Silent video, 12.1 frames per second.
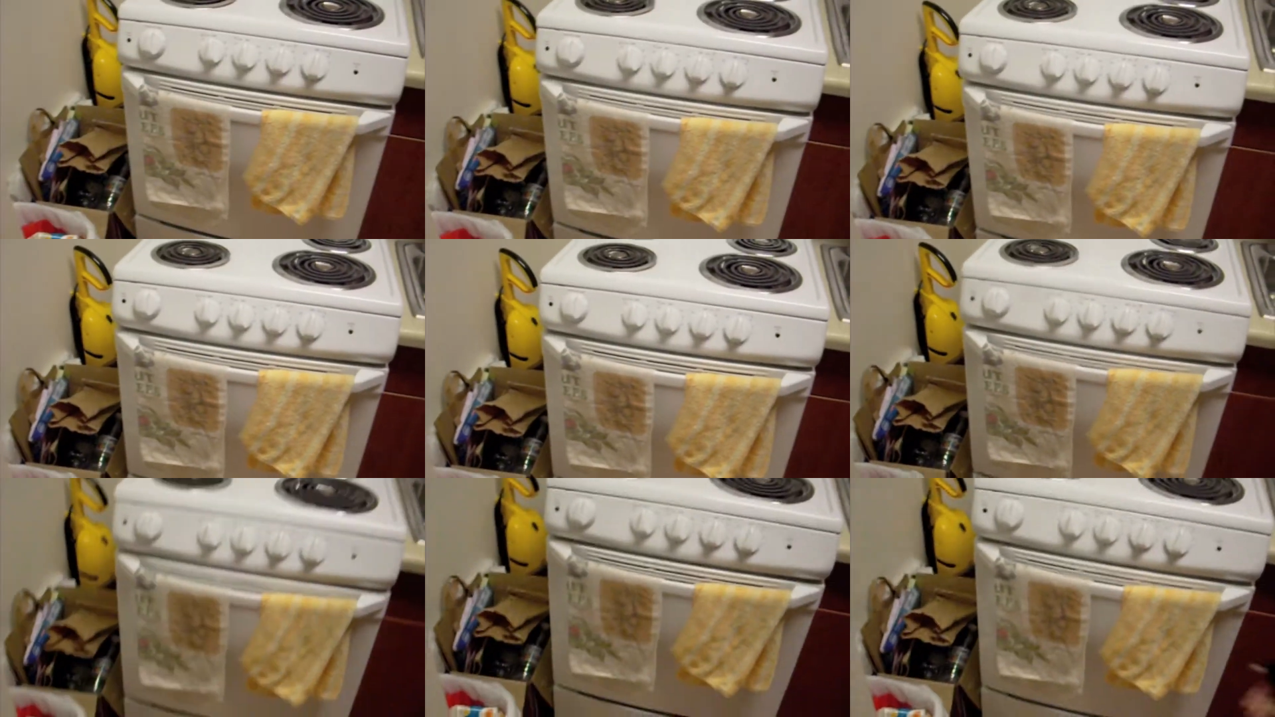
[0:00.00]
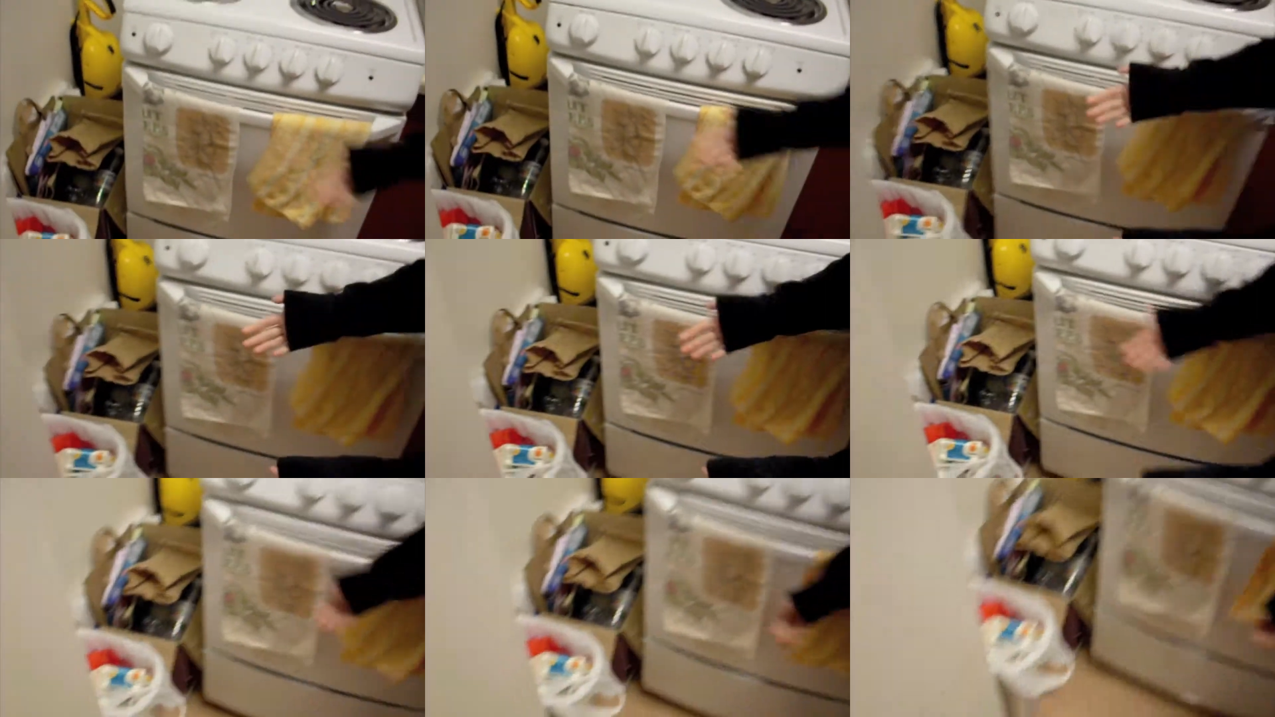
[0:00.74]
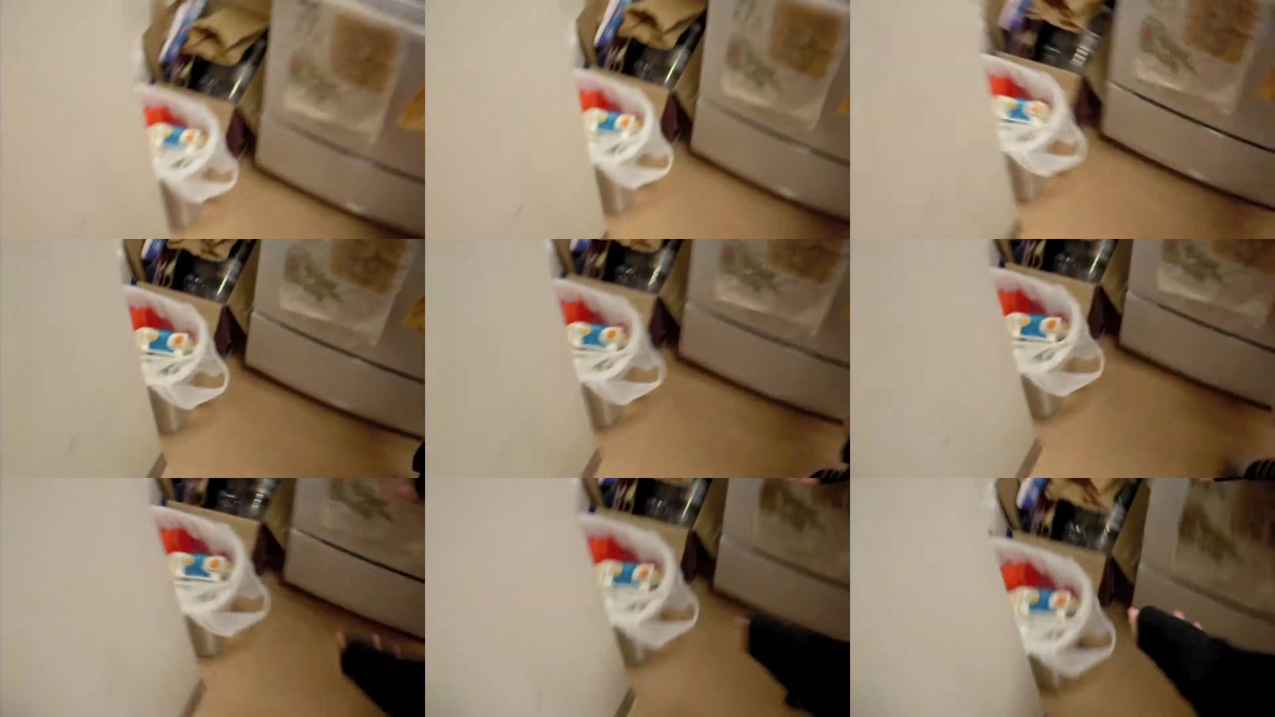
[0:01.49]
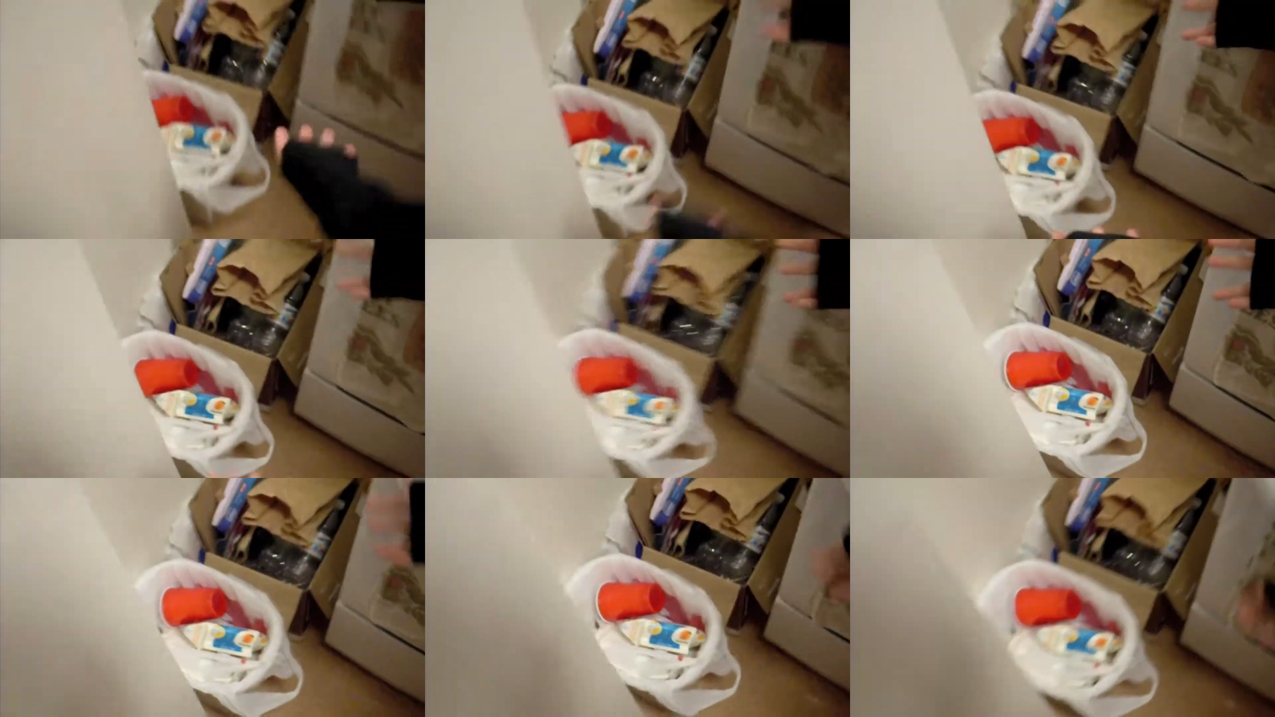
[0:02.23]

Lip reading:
Nobody's mouth can be seen.